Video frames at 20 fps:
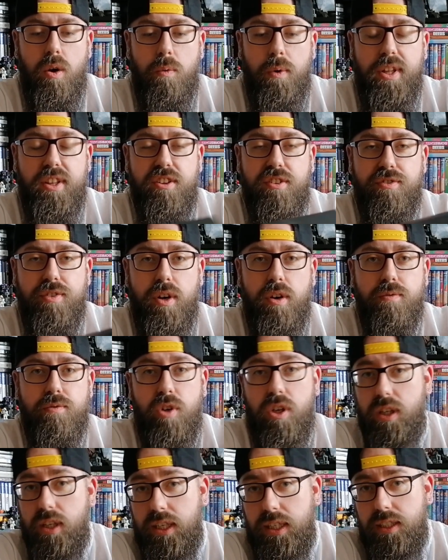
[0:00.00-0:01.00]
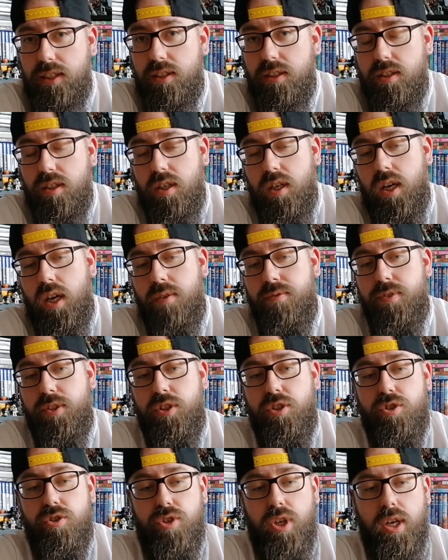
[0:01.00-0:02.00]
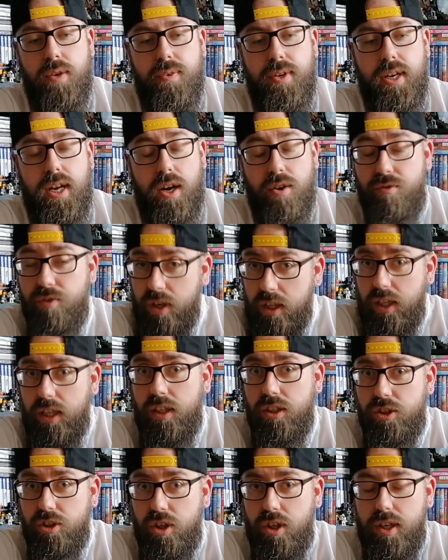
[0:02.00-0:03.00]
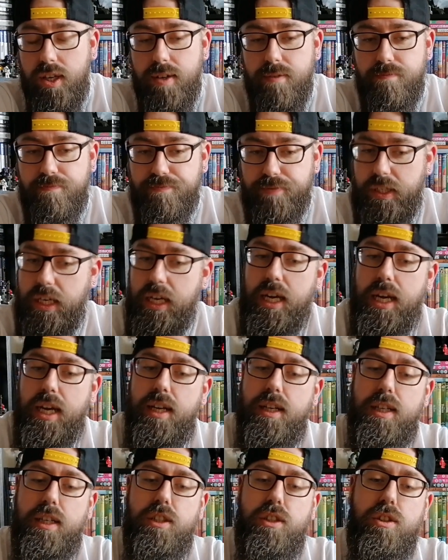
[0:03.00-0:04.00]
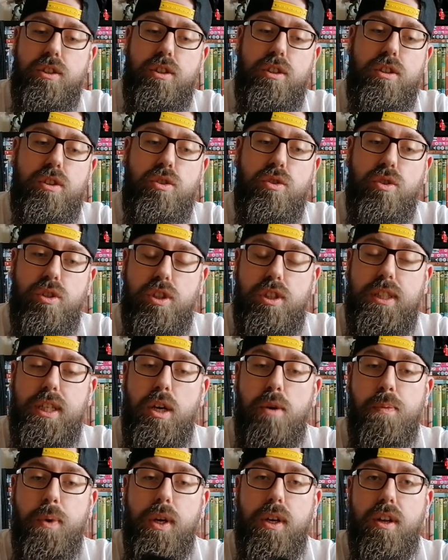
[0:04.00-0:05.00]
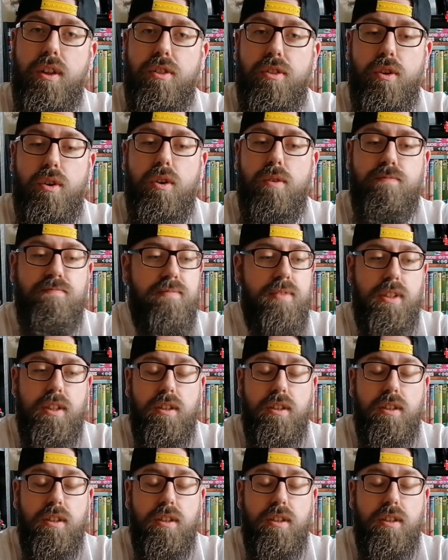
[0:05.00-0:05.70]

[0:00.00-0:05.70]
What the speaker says: when this film released for streaming I really enjoyed it, and I just saw the Steelbook and thought,